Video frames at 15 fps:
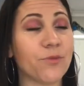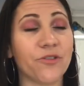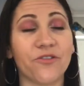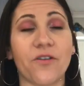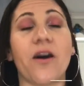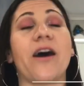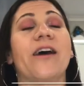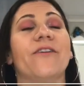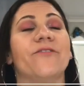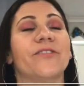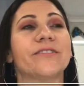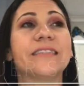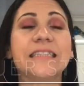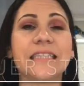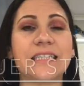5.
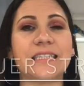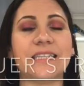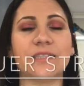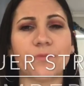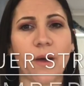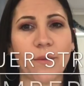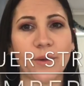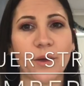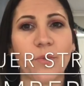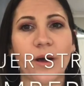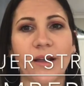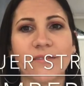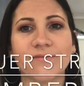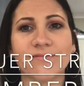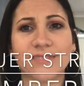This is my big
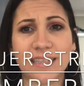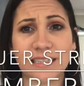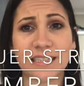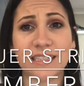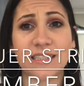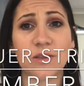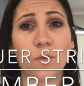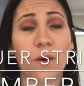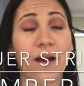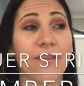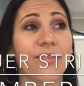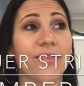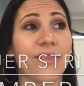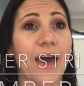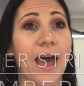one. This is the
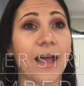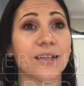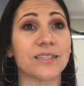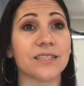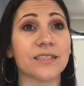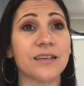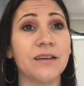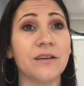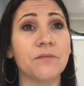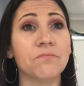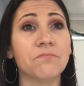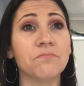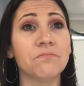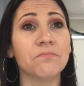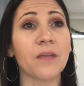one that
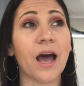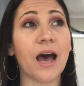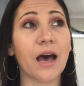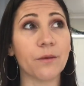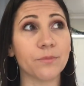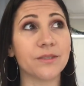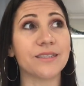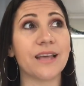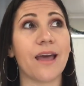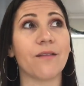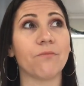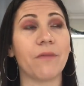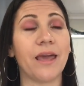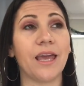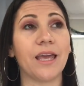upset
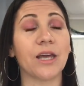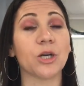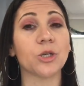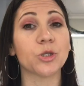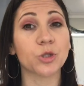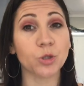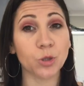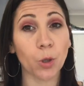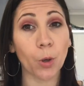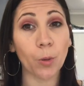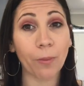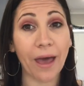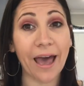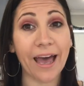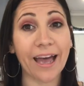me so
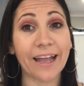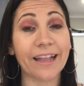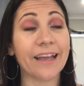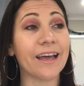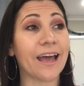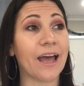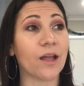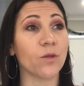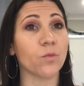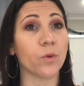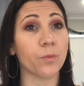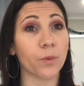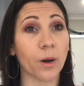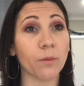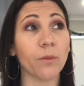bad and will
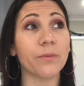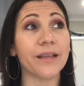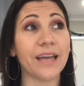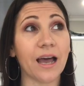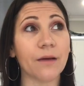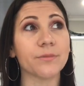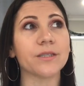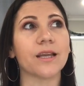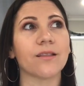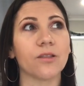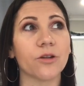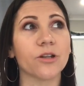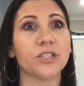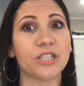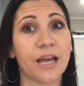probably upset a
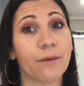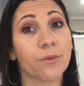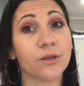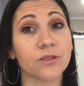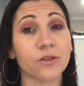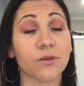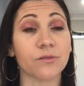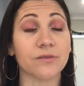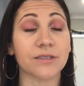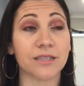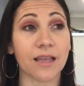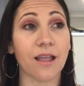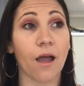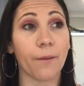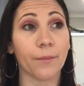lot of jam consultants
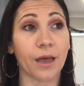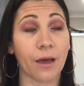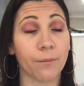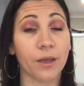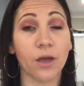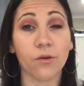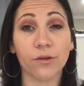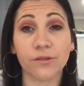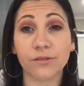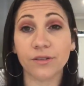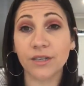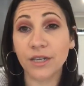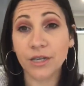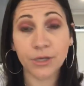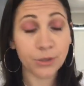that I'm coming on
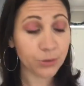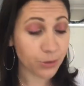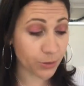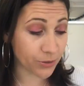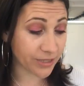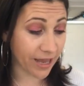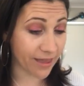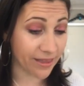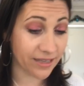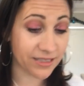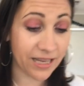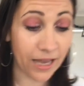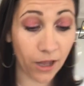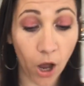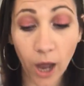to say this.
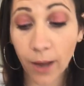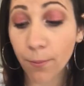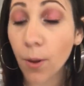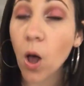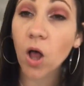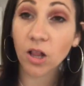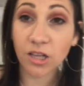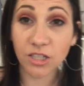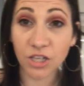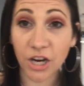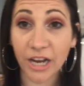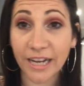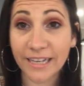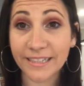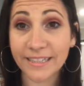And I
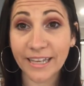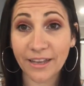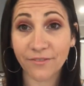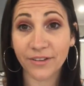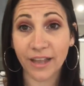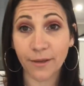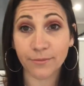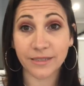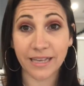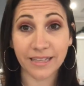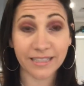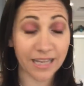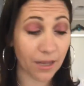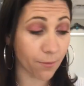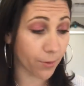apologize if it
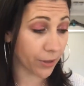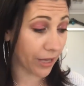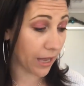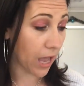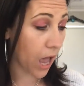upsets anybody.